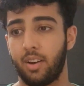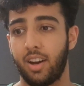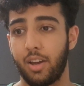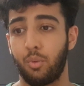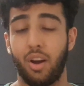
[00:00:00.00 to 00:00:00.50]

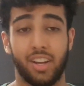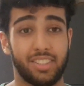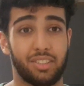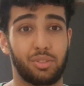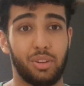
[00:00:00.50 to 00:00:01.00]
I work
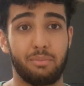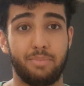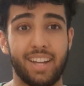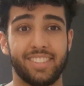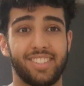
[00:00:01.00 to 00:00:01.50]
as a student
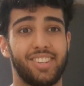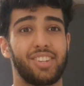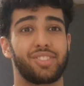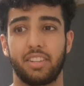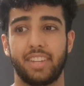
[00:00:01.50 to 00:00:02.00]

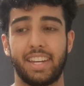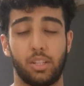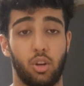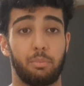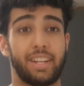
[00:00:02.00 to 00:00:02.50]
ambassador,
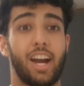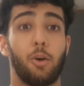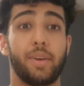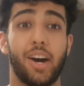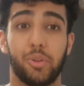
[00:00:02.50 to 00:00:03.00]
days where I've been
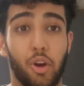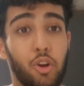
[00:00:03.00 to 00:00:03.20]
helping out on